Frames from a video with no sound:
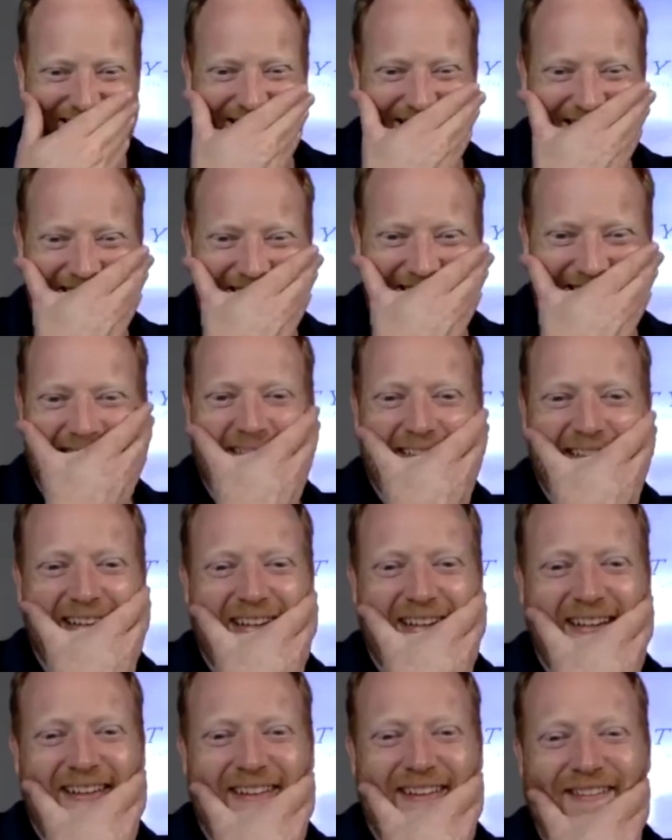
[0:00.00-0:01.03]
we love to
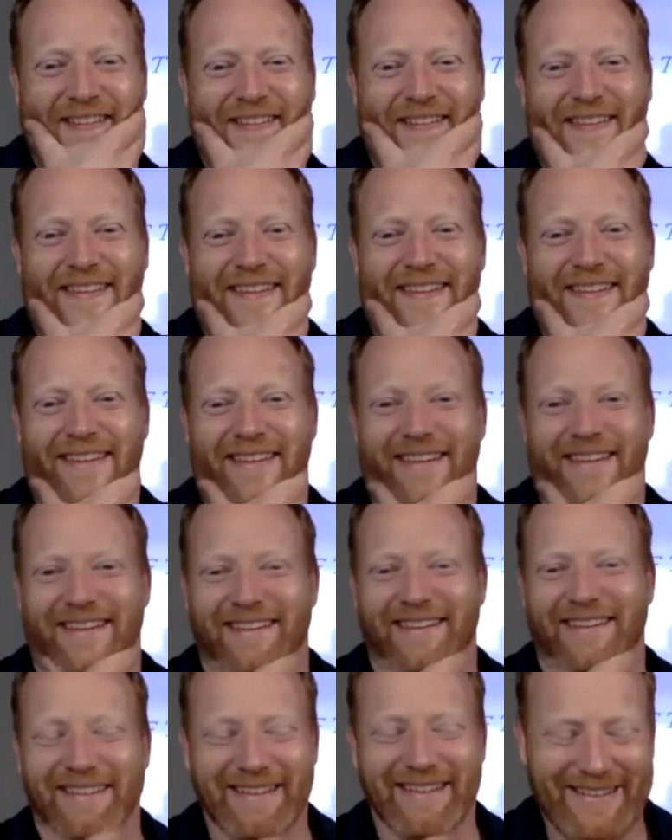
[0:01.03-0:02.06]
do.
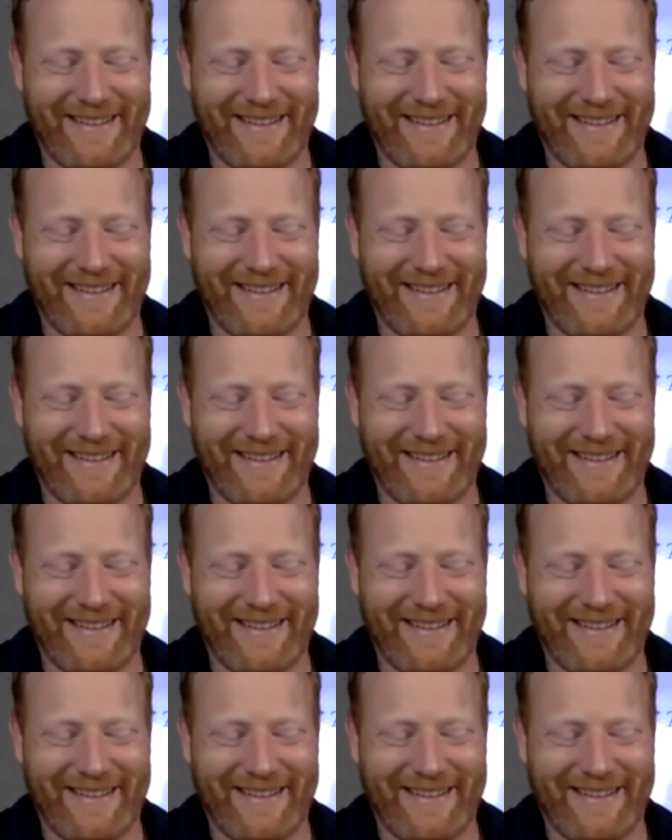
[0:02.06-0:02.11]
And,